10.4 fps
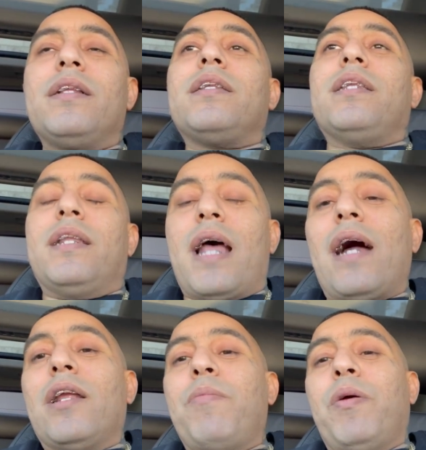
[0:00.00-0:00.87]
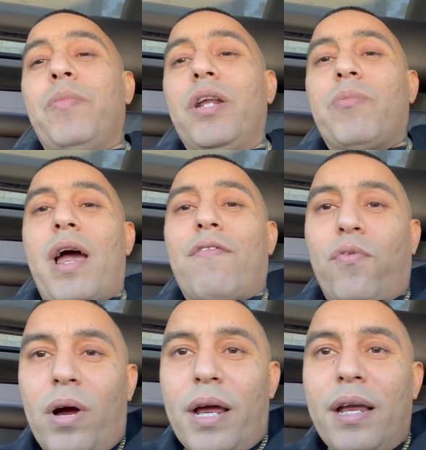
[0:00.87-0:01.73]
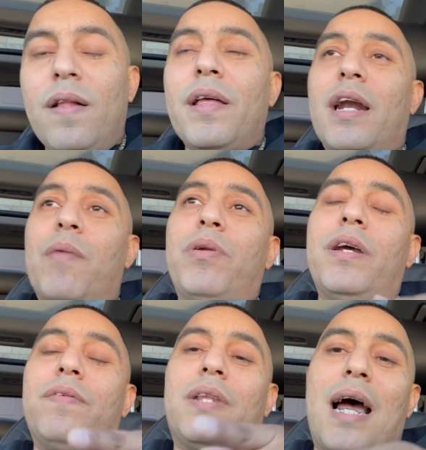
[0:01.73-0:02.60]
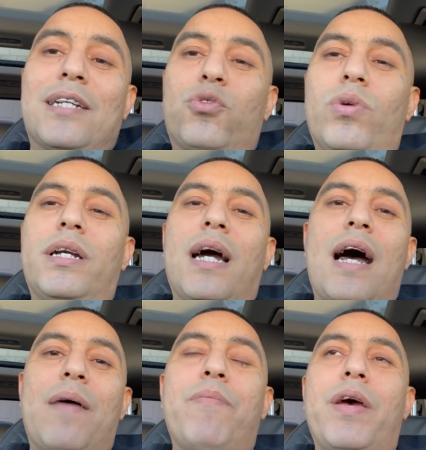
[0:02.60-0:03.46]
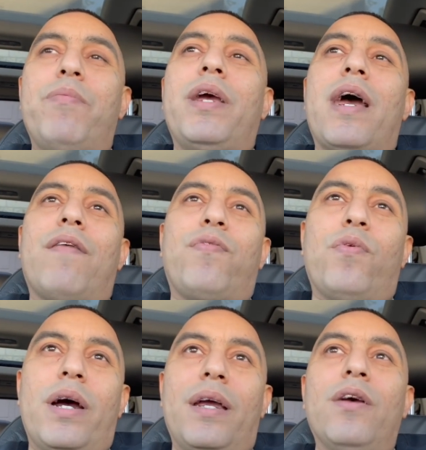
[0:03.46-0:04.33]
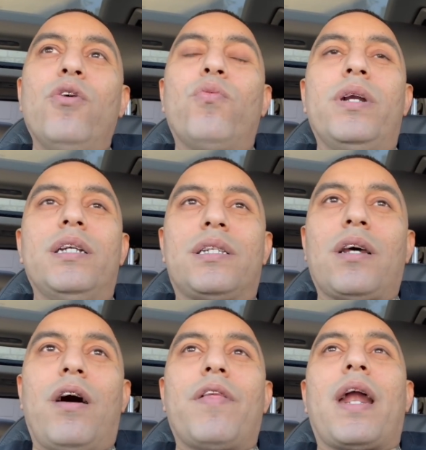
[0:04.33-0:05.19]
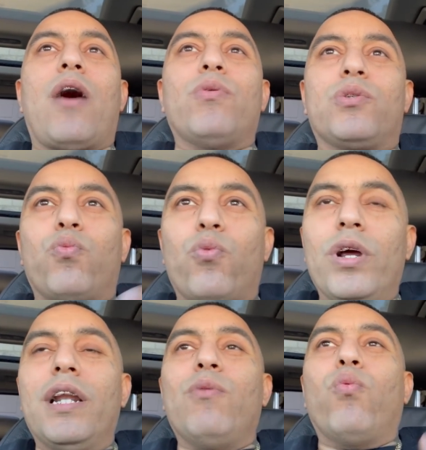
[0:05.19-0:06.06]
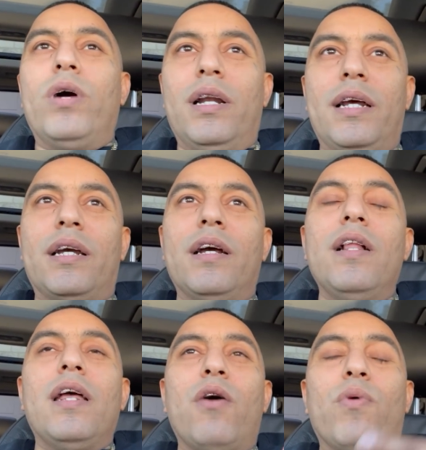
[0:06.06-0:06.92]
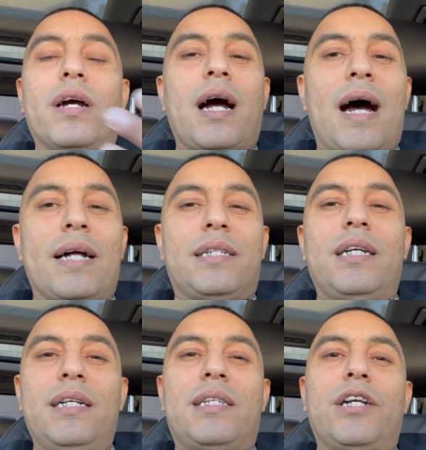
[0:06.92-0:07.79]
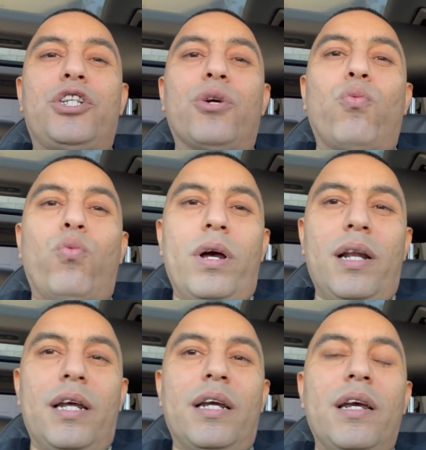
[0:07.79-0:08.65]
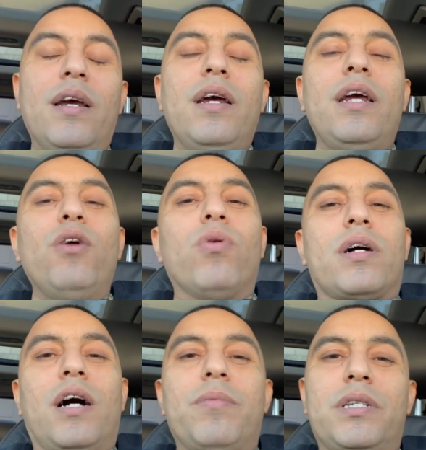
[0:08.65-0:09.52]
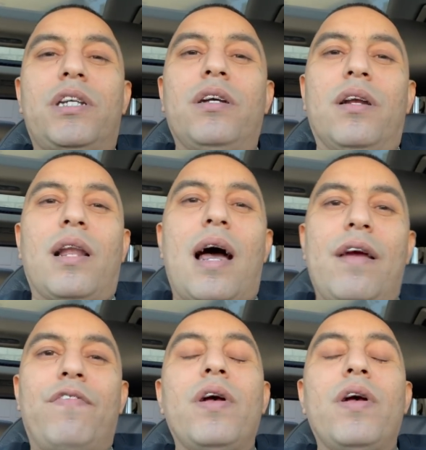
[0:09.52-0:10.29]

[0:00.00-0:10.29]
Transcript: Now let me meet him halfway. And I believe that's when God met me halfway, when he saw that I was really willing. And when God sees that you're willing, he will come into your life